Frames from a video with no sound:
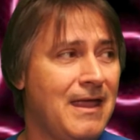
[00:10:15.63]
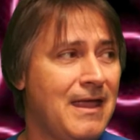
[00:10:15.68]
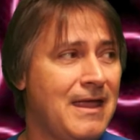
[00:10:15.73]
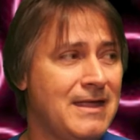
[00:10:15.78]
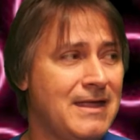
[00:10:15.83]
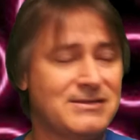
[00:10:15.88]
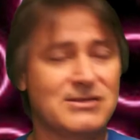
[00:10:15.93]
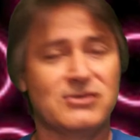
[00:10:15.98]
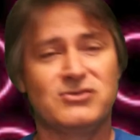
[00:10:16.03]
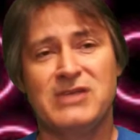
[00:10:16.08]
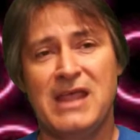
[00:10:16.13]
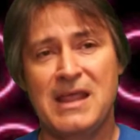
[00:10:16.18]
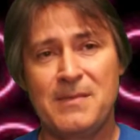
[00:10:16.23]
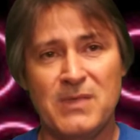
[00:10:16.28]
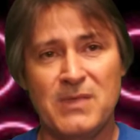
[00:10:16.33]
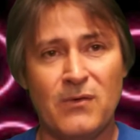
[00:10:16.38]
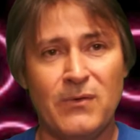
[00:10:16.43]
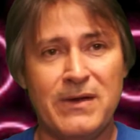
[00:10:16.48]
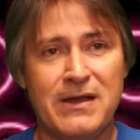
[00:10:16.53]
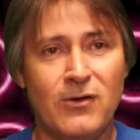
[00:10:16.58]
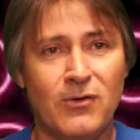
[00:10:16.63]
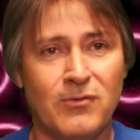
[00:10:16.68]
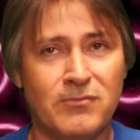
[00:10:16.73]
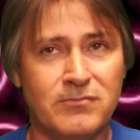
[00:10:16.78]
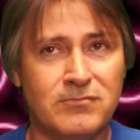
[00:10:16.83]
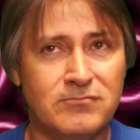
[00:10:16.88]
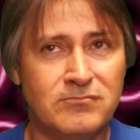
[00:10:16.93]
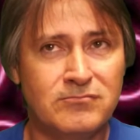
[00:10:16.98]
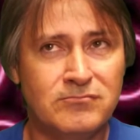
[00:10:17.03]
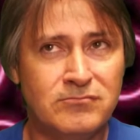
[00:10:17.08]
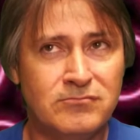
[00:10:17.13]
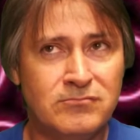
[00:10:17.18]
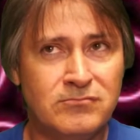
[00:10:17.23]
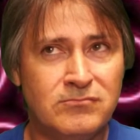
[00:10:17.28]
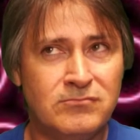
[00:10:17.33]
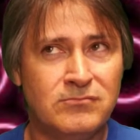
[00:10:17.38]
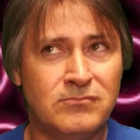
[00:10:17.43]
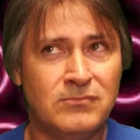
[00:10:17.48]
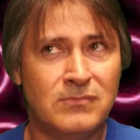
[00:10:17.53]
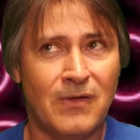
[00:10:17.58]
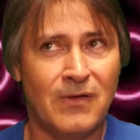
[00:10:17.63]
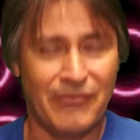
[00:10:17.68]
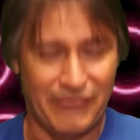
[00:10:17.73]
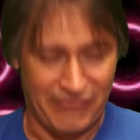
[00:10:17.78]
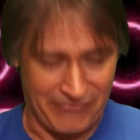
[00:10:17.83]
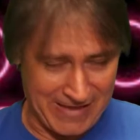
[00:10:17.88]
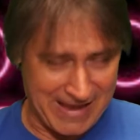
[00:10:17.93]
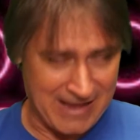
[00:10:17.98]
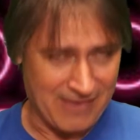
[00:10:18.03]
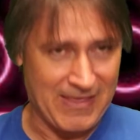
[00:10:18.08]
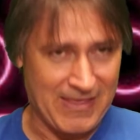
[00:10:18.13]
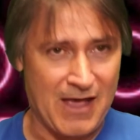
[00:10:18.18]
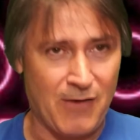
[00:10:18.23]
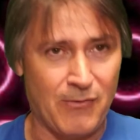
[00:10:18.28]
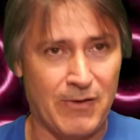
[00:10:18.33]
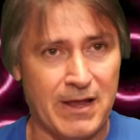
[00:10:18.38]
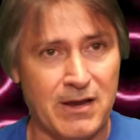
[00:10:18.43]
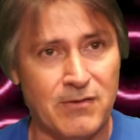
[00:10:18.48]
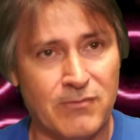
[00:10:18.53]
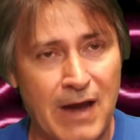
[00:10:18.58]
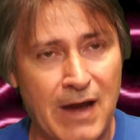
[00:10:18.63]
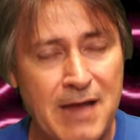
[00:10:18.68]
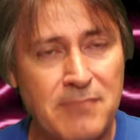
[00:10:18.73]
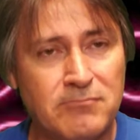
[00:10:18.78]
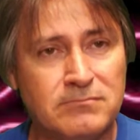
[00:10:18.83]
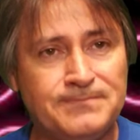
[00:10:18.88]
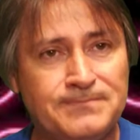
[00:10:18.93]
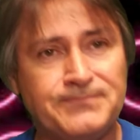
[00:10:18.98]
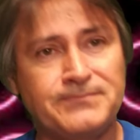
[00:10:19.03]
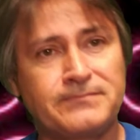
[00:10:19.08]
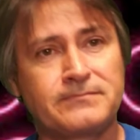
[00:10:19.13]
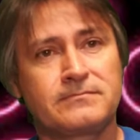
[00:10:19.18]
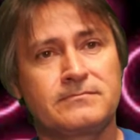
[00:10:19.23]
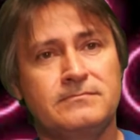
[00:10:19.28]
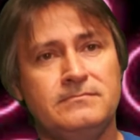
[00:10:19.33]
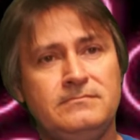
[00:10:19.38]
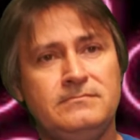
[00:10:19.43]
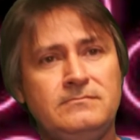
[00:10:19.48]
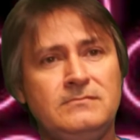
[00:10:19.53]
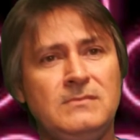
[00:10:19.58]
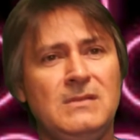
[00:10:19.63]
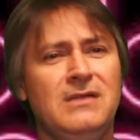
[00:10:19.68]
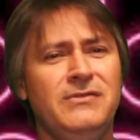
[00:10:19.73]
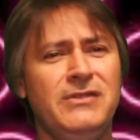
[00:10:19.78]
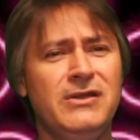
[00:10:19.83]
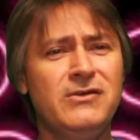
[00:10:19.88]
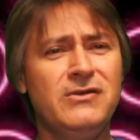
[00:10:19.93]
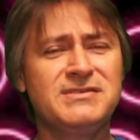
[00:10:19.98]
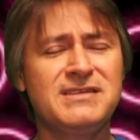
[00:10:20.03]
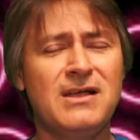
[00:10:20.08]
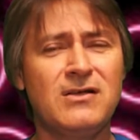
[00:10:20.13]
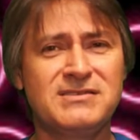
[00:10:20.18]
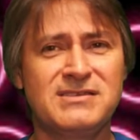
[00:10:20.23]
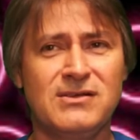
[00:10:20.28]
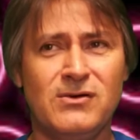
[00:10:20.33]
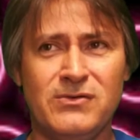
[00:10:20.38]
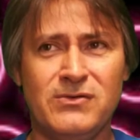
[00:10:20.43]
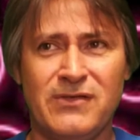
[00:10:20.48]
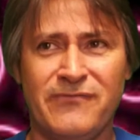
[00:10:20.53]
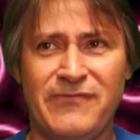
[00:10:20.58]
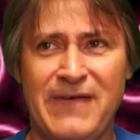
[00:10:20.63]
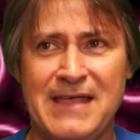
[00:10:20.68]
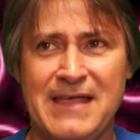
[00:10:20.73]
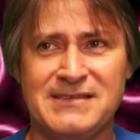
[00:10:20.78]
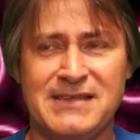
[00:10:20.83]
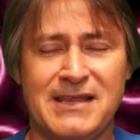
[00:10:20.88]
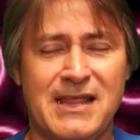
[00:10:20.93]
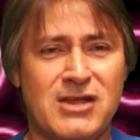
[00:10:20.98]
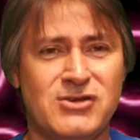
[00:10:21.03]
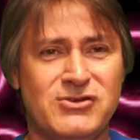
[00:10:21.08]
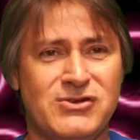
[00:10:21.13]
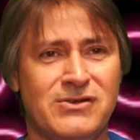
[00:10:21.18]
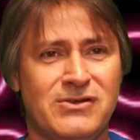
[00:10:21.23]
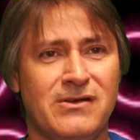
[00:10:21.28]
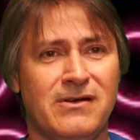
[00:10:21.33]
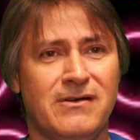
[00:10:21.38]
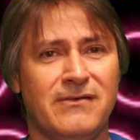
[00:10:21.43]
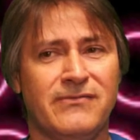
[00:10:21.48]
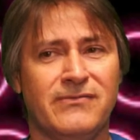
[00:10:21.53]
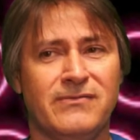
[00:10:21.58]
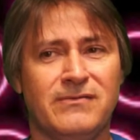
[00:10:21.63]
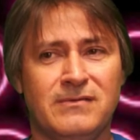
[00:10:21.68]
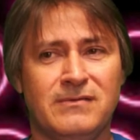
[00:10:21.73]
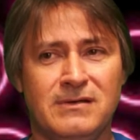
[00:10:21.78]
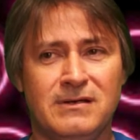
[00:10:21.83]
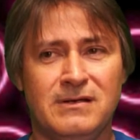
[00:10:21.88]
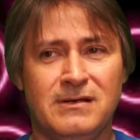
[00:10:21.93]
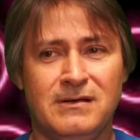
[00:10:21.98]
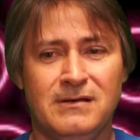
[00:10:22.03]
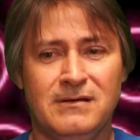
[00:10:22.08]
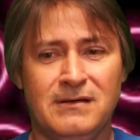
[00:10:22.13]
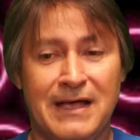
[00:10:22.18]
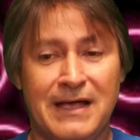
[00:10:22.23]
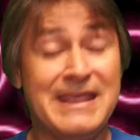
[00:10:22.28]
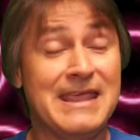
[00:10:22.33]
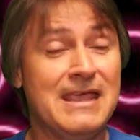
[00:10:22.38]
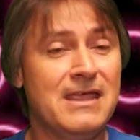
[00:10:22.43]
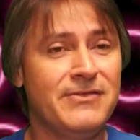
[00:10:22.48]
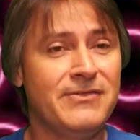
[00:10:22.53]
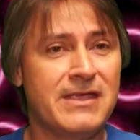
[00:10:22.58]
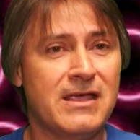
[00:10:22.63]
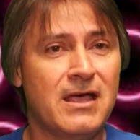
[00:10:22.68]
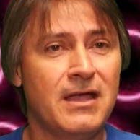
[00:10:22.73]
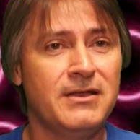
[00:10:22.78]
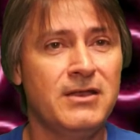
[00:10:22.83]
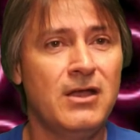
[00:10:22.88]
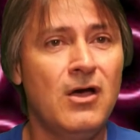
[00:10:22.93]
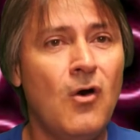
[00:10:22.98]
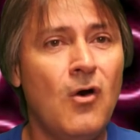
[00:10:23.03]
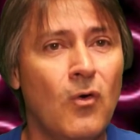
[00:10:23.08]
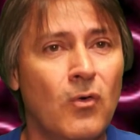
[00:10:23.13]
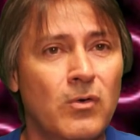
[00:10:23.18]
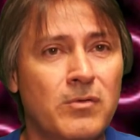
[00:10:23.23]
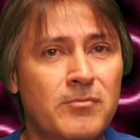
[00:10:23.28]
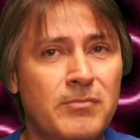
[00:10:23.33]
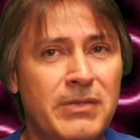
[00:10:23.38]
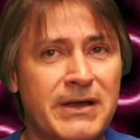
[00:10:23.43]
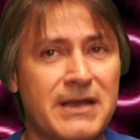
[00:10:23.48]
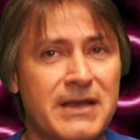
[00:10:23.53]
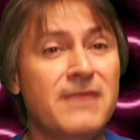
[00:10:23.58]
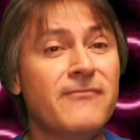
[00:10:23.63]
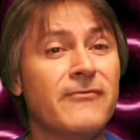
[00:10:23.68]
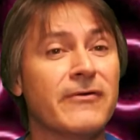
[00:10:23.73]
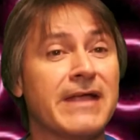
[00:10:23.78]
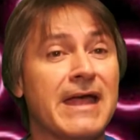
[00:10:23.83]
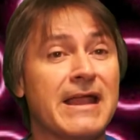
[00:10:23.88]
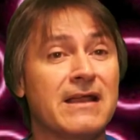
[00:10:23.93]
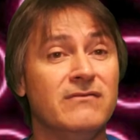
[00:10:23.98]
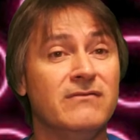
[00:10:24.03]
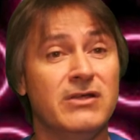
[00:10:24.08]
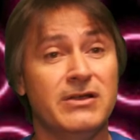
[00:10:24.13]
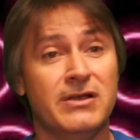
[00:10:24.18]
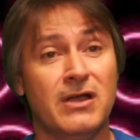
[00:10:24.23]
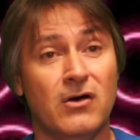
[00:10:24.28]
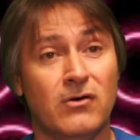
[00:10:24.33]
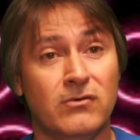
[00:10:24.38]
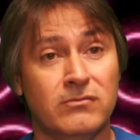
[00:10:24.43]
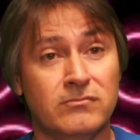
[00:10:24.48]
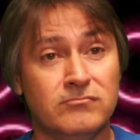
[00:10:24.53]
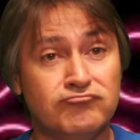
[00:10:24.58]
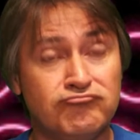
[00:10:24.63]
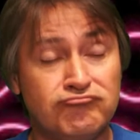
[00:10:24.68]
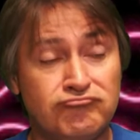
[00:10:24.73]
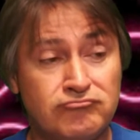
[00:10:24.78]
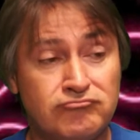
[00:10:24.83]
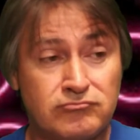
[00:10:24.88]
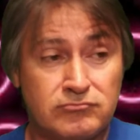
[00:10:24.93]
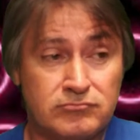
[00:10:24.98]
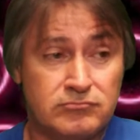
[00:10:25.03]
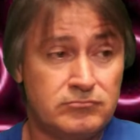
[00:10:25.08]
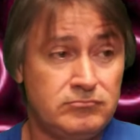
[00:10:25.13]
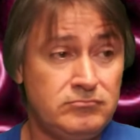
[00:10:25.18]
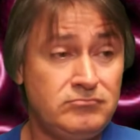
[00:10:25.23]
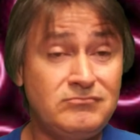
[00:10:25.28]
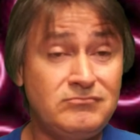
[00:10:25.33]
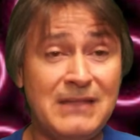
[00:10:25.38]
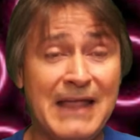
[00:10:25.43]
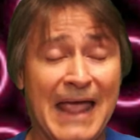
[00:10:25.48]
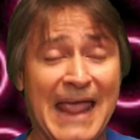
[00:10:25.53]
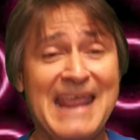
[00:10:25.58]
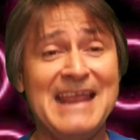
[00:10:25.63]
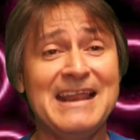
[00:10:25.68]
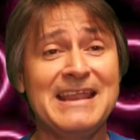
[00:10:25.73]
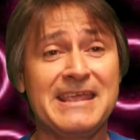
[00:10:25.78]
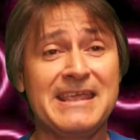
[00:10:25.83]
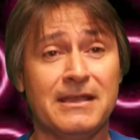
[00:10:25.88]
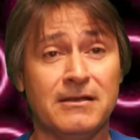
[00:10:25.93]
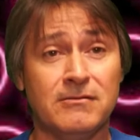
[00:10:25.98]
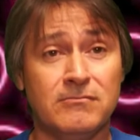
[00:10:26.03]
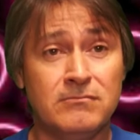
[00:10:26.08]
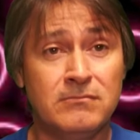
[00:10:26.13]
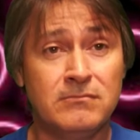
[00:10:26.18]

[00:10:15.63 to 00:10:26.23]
it's a shame that we don't think that way, right? Then there's also the fascination of, again, the unknown, but a different kind of unknown. Alien.